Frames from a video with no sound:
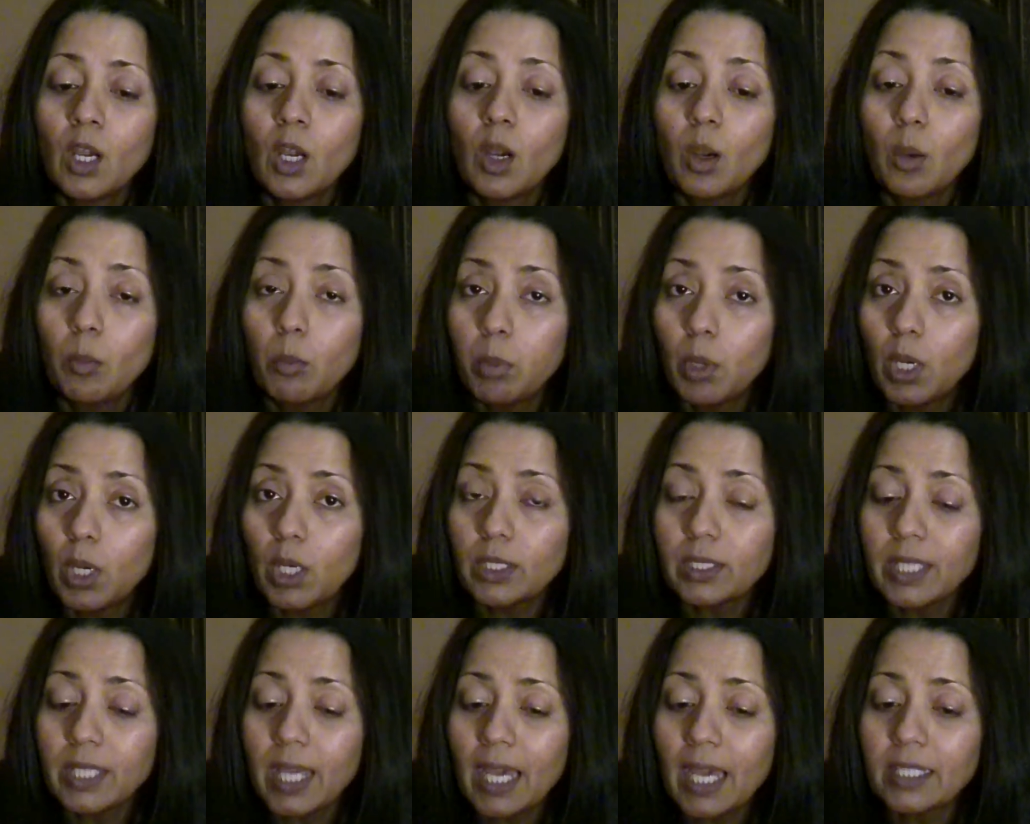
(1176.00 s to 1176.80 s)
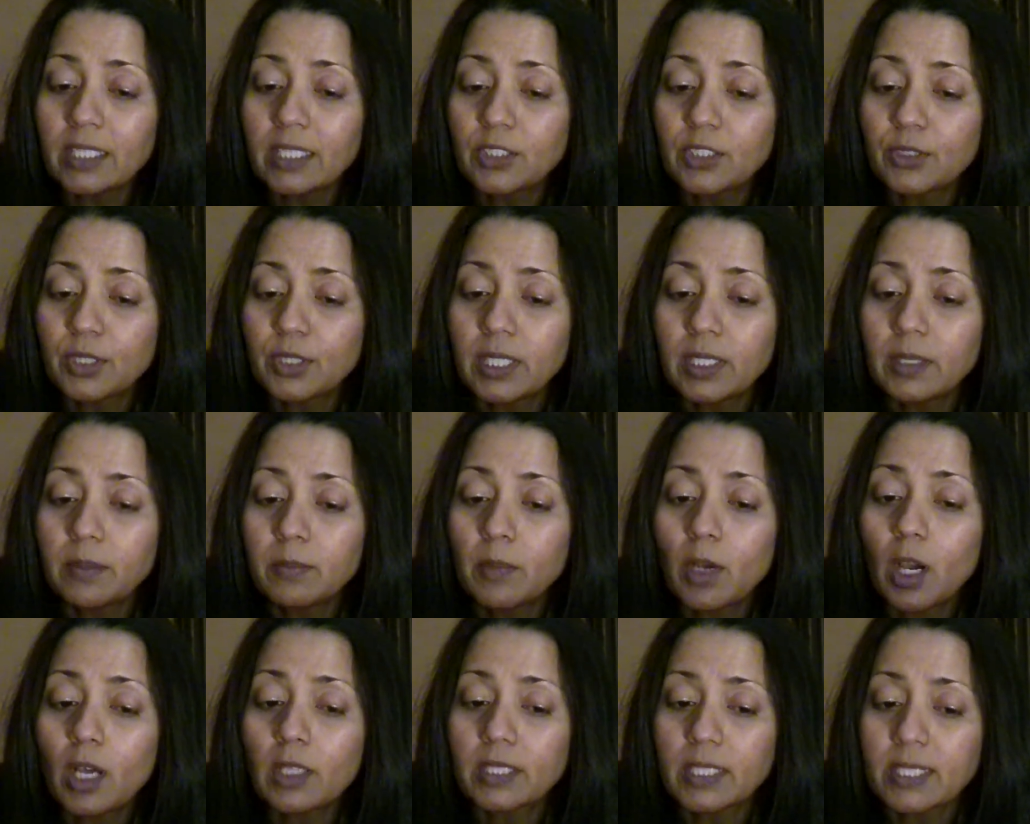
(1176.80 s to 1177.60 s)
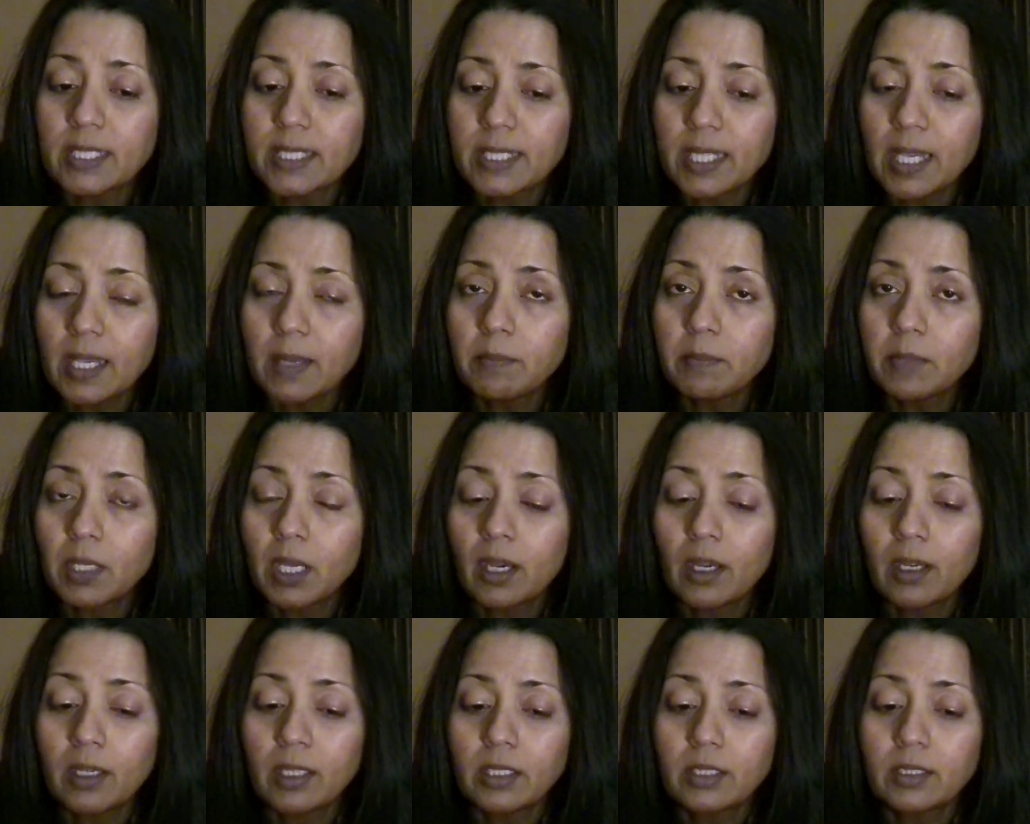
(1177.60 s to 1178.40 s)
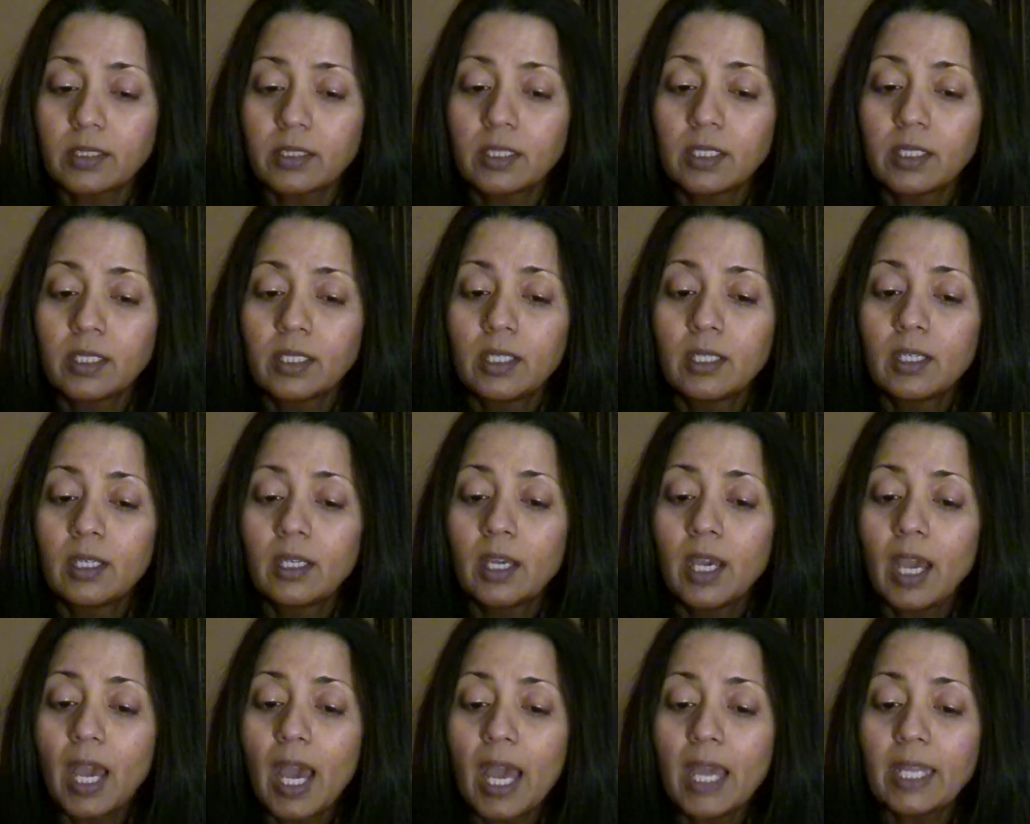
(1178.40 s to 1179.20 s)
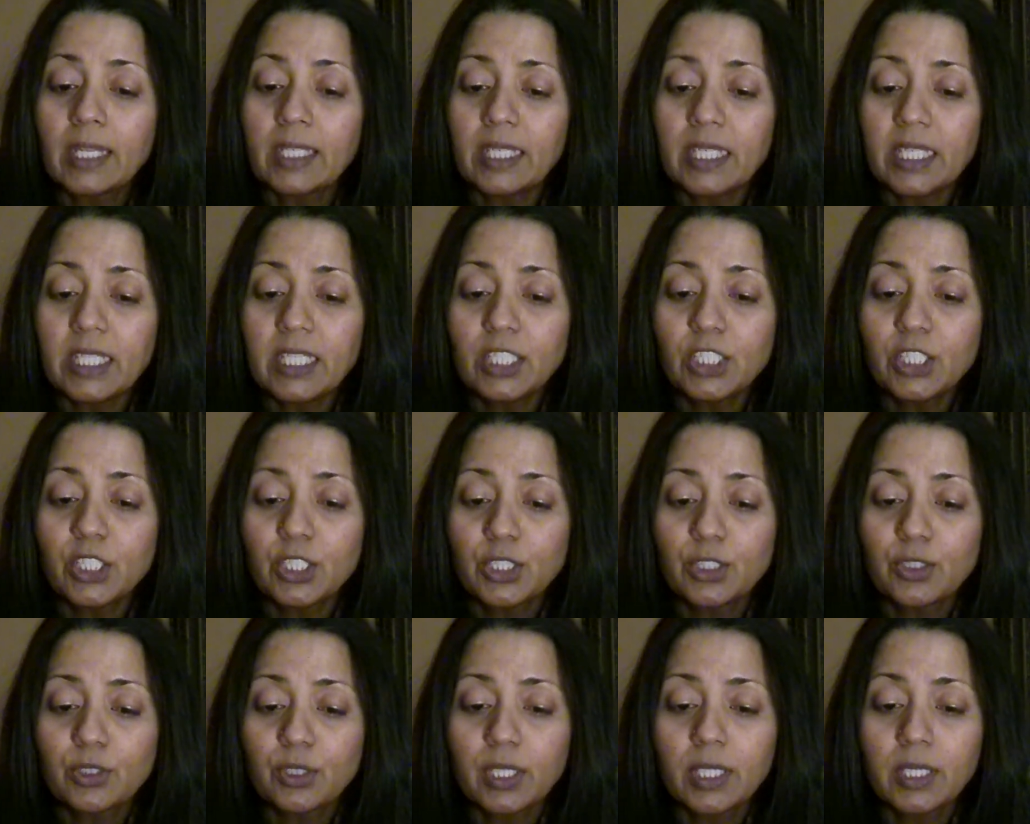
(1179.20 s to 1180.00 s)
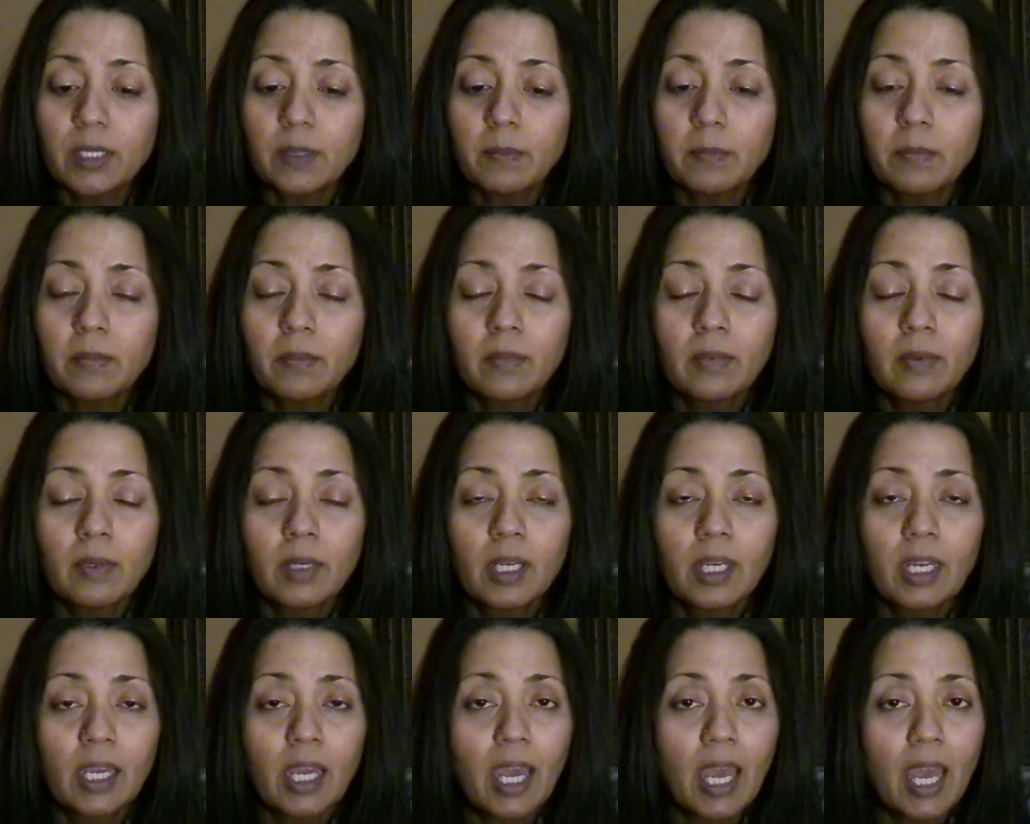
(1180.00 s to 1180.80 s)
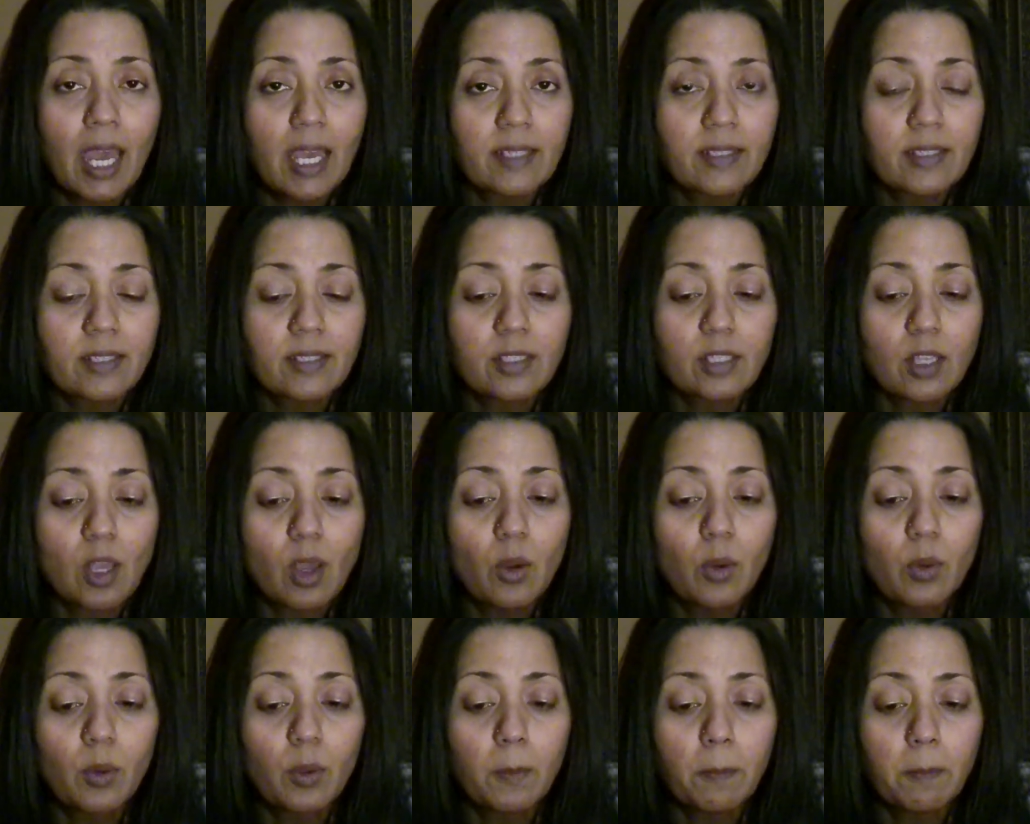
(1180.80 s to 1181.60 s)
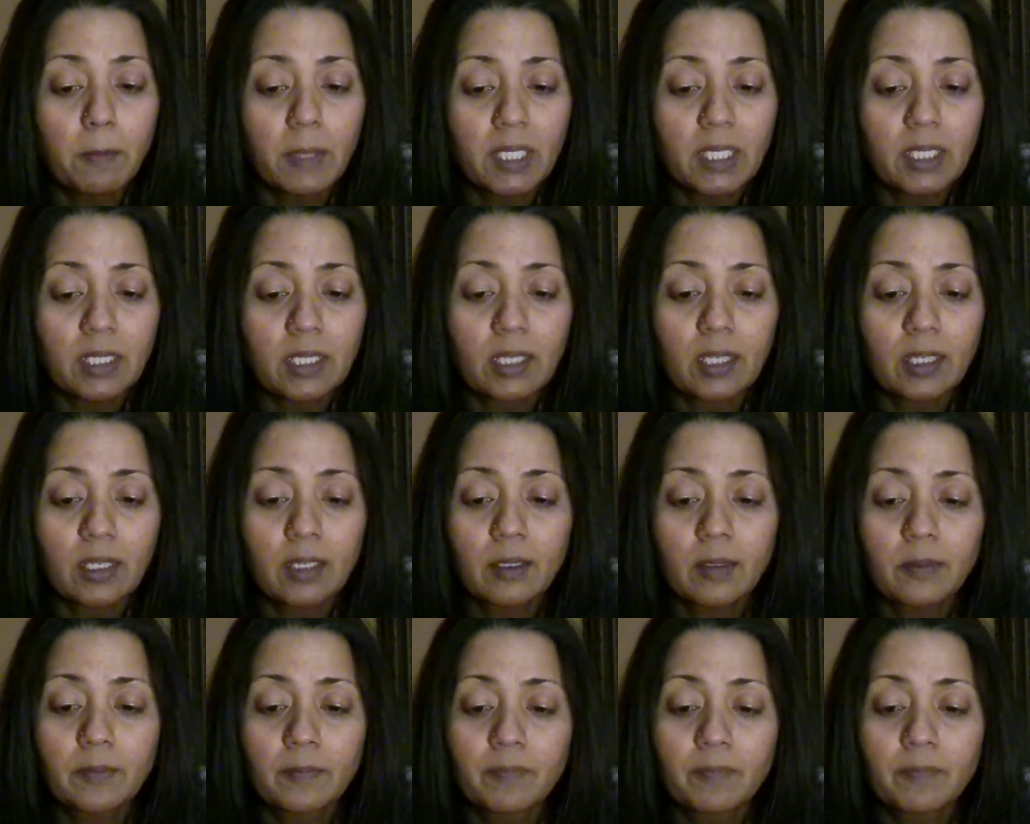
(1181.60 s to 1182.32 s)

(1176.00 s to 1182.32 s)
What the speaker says: Both had a dream on the same night, and each dream has its own meaning.